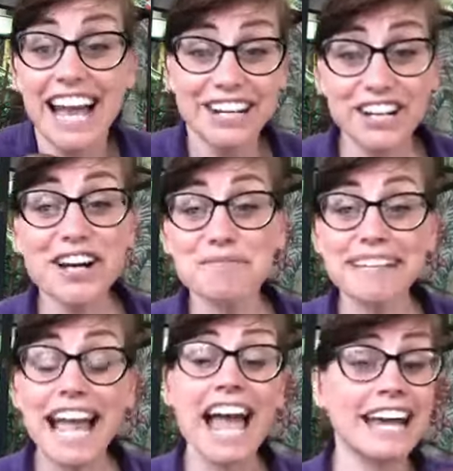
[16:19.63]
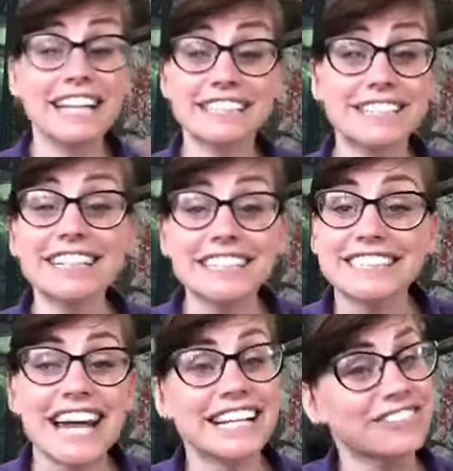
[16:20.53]
No, but yeah, it's still a
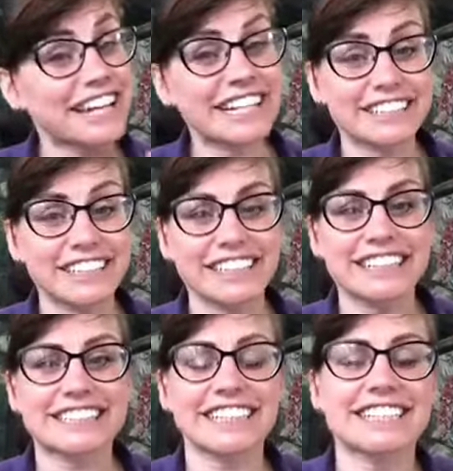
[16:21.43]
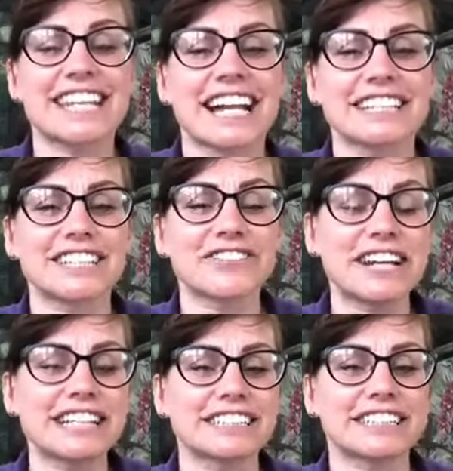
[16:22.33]
snail, Rachel. It's still a snail. So
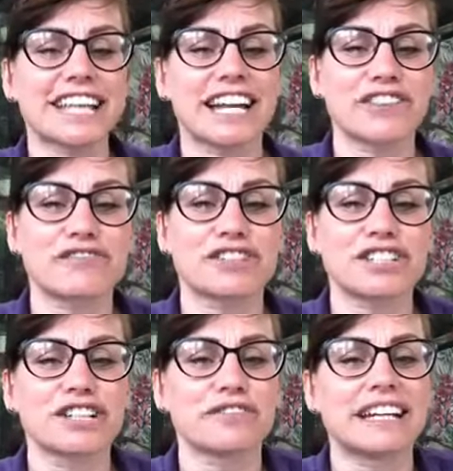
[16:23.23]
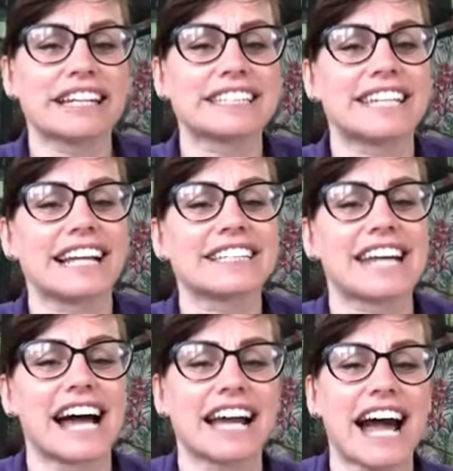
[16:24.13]
Rachel's saying thrushes love eating snails in
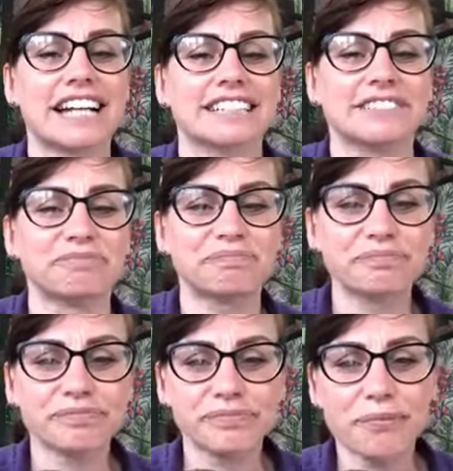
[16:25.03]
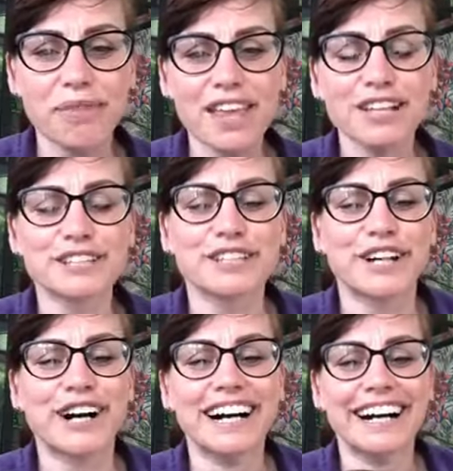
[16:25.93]
our garden.
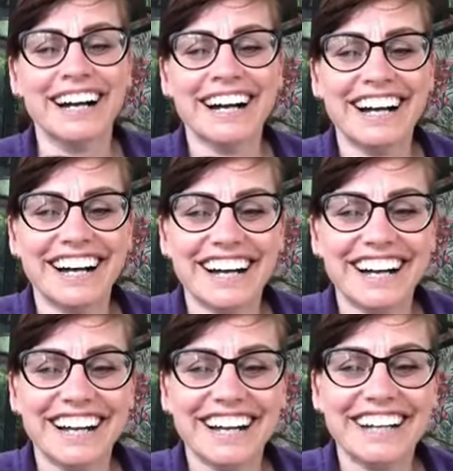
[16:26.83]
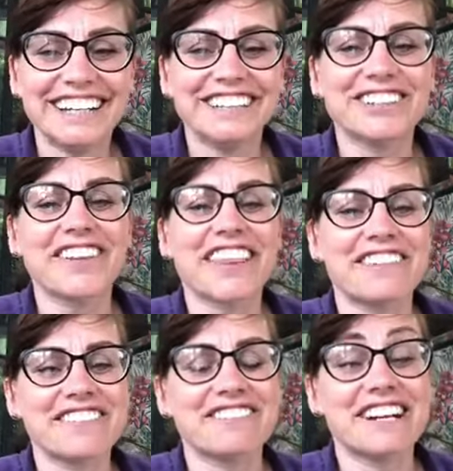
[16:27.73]
So, not that they're
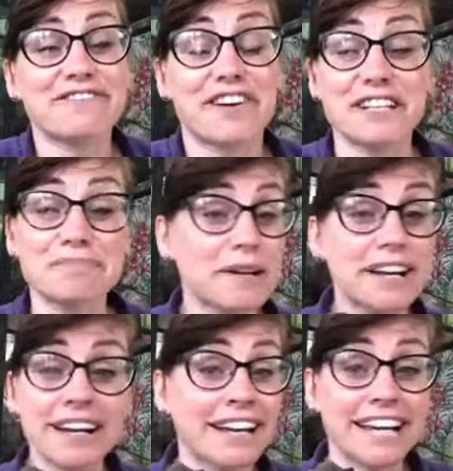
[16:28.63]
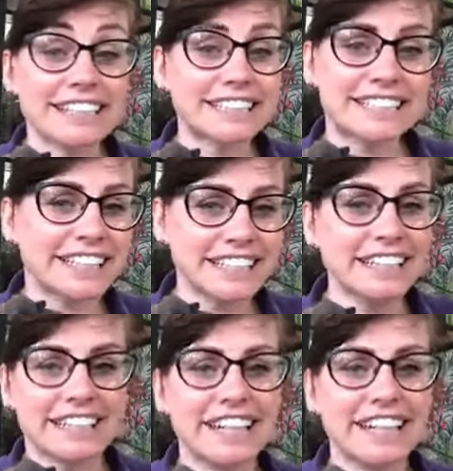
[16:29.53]
in the rainforest, but it's still